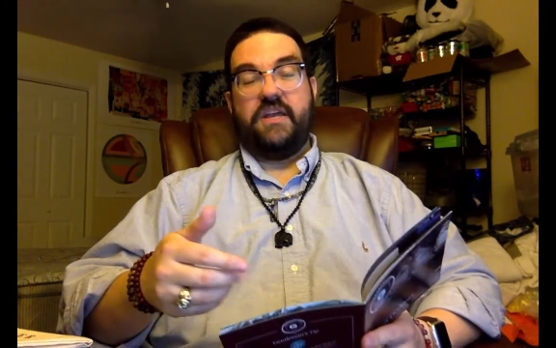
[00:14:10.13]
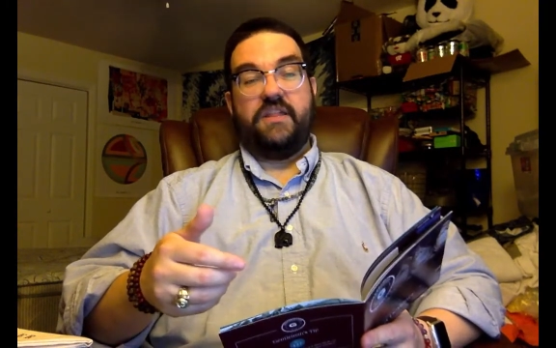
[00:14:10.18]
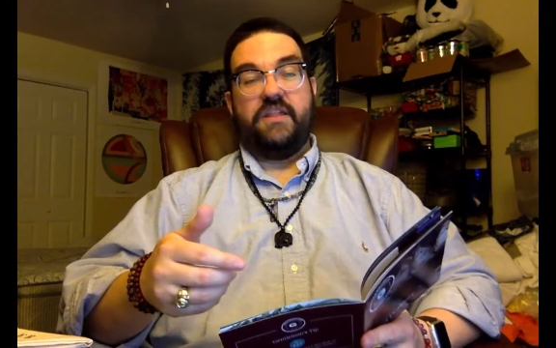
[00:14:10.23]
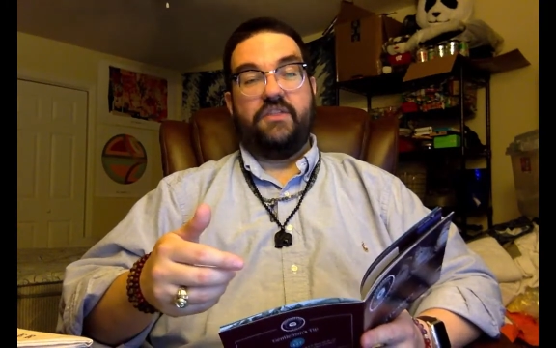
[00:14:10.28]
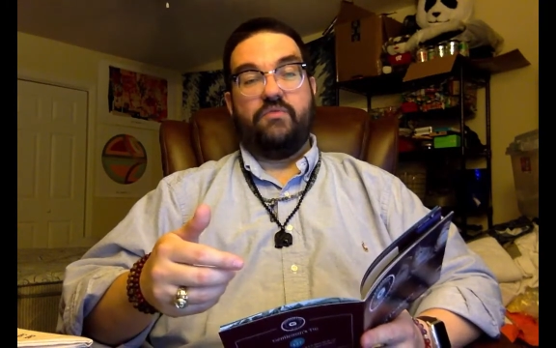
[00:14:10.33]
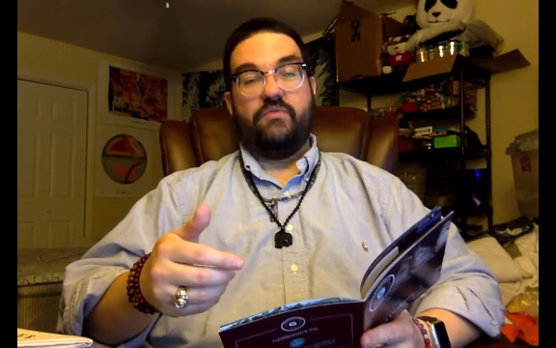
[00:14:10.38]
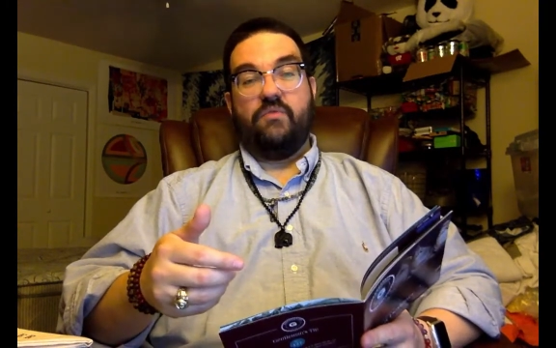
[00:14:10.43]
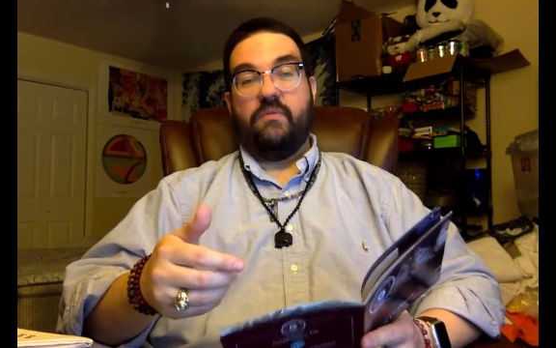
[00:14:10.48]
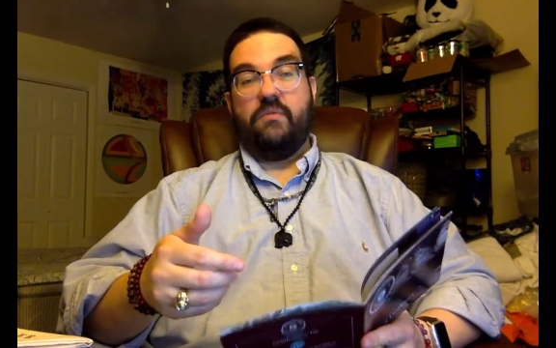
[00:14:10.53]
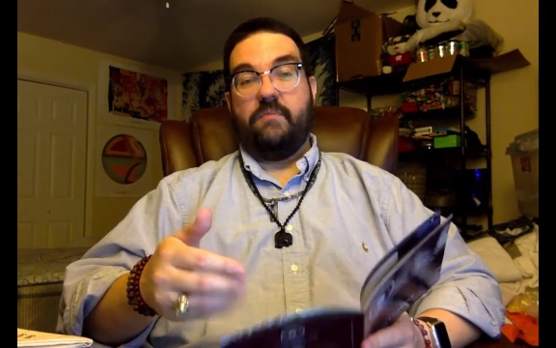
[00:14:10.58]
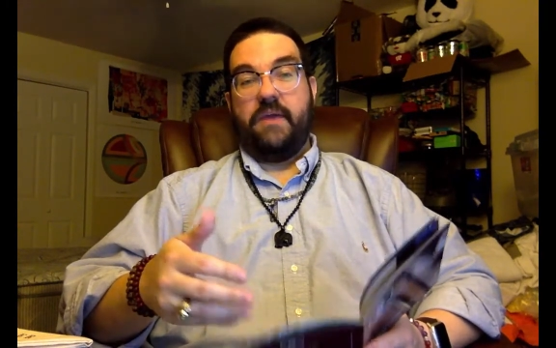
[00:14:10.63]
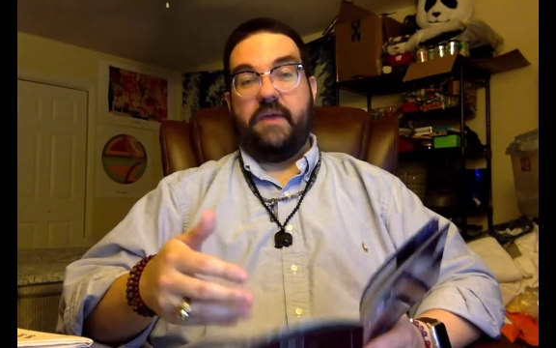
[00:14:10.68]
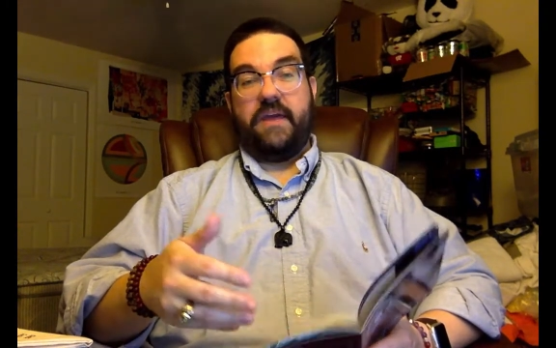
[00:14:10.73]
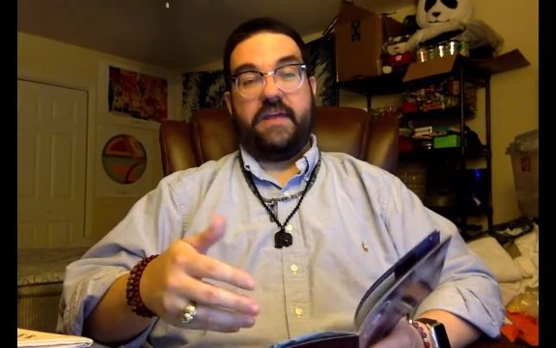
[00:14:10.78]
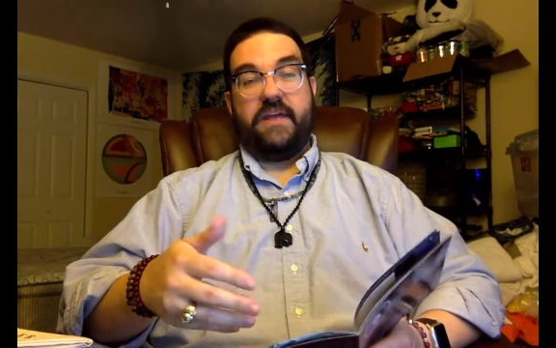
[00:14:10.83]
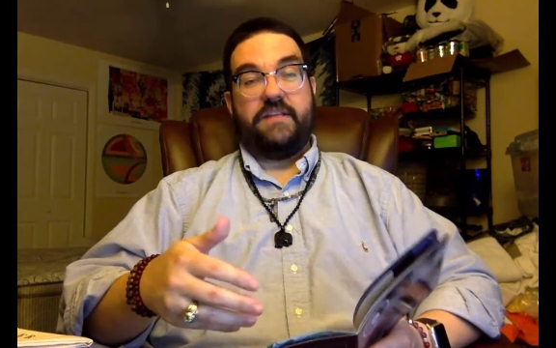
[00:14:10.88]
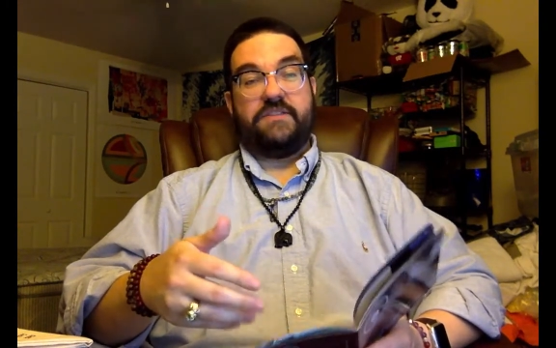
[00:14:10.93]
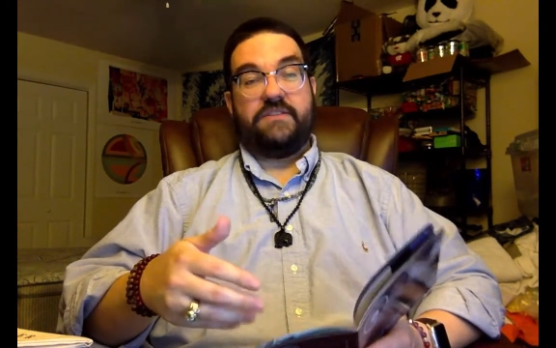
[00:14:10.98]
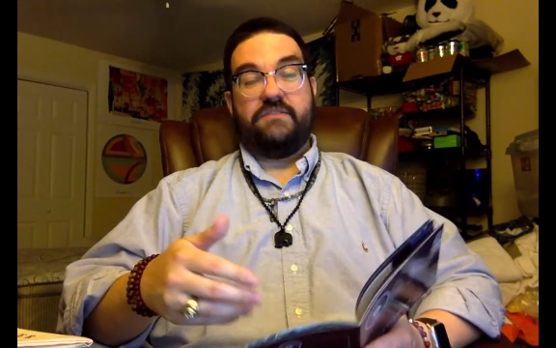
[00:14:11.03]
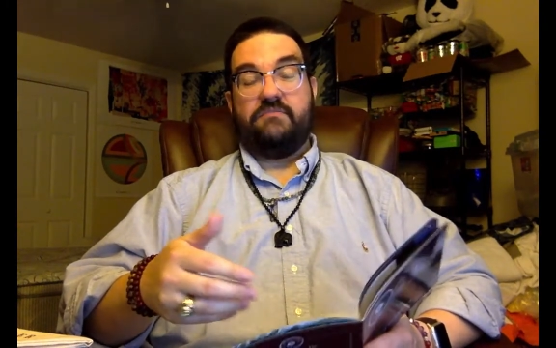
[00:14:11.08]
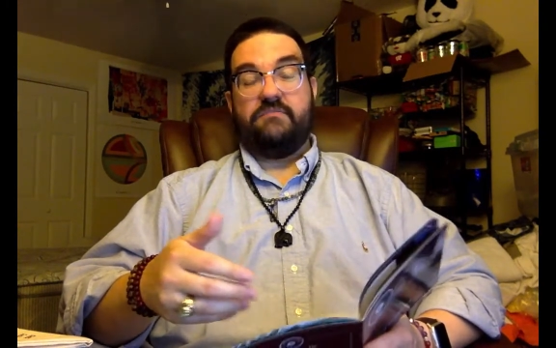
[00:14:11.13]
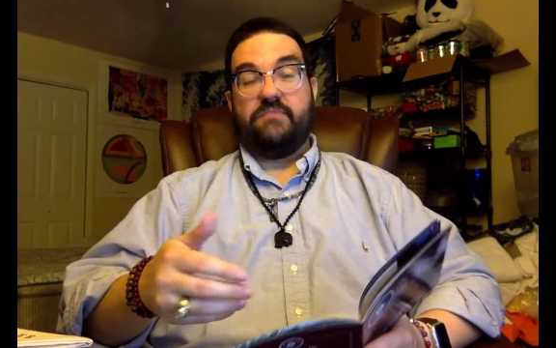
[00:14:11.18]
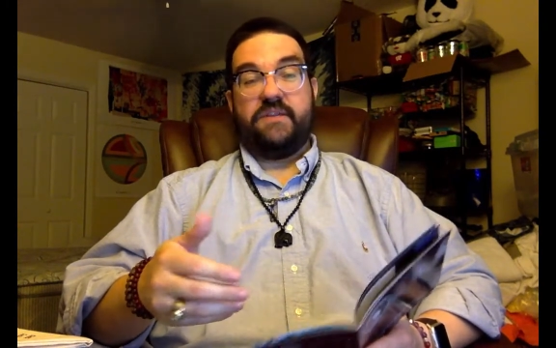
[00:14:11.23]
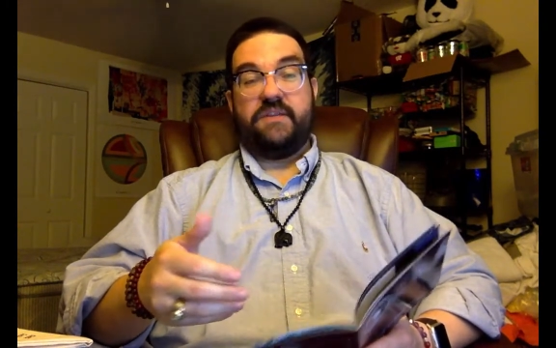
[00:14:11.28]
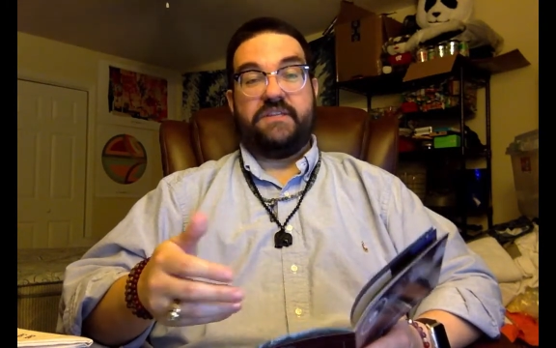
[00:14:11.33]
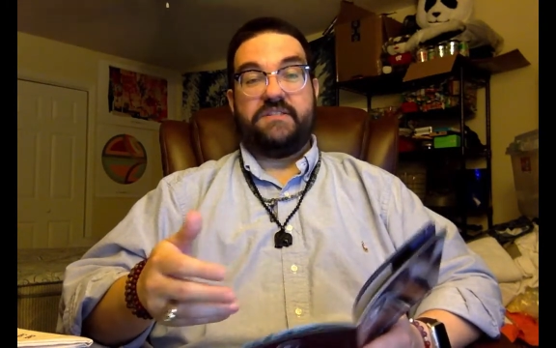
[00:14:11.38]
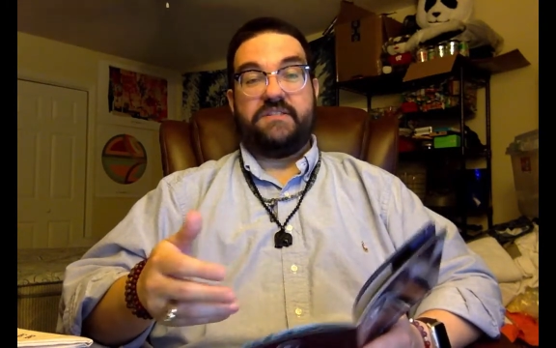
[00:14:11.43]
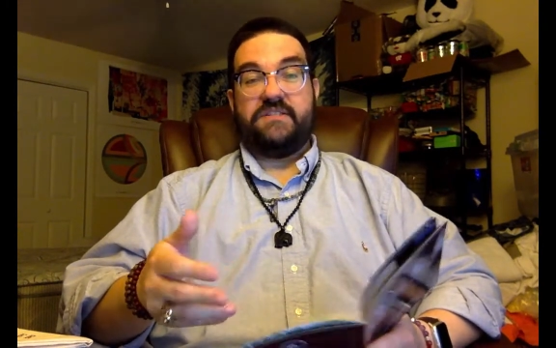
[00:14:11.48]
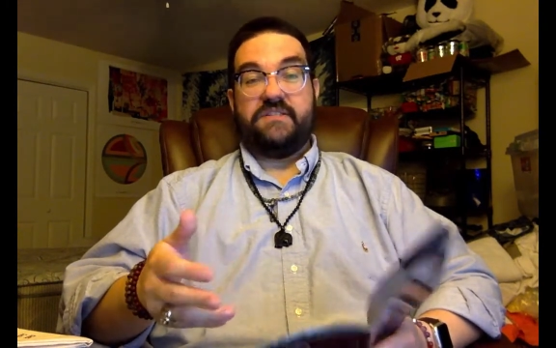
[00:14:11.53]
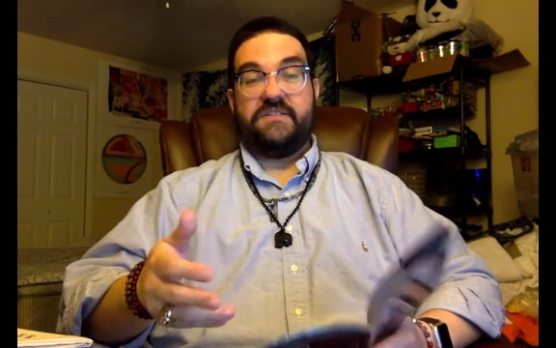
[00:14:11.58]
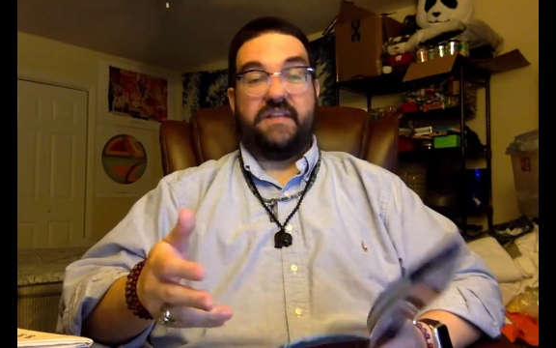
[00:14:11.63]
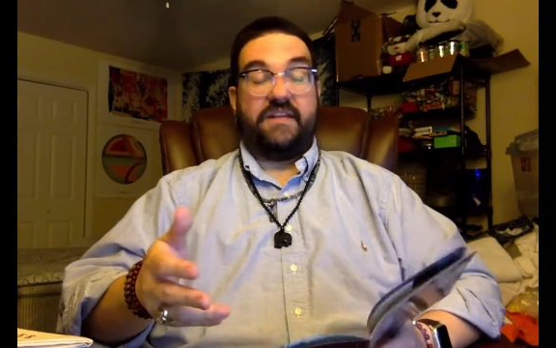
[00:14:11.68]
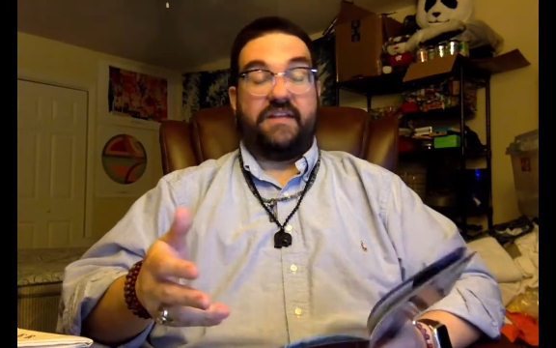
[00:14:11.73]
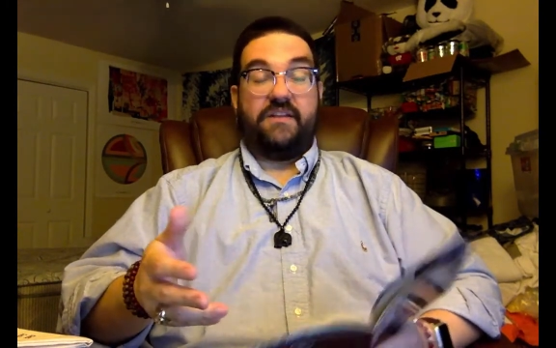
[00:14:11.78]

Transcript: and the remains of places that,